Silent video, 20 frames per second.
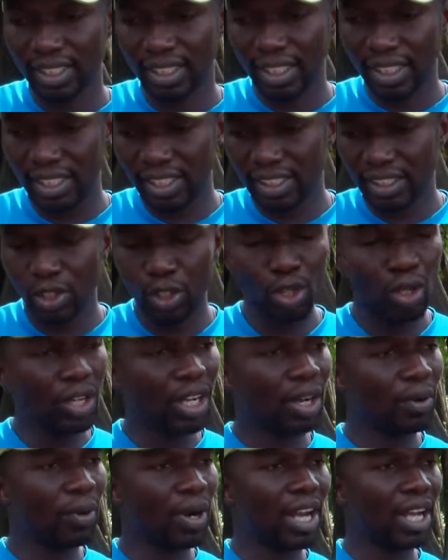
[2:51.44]
His
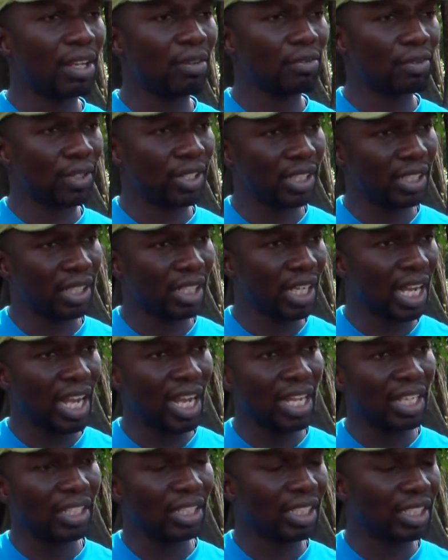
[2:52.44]
younger wife
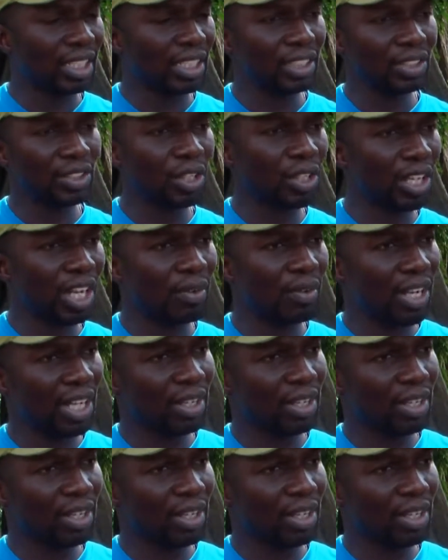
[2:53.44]
is in